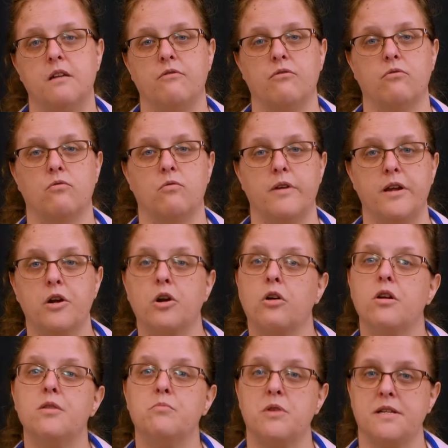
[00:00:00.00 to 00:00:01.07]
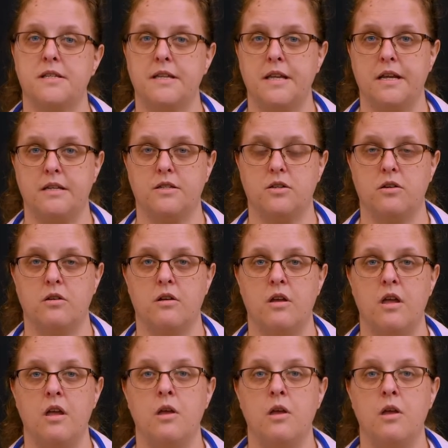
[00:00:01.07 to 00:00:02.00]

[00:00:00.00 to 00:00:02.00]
of recurrent breast cancer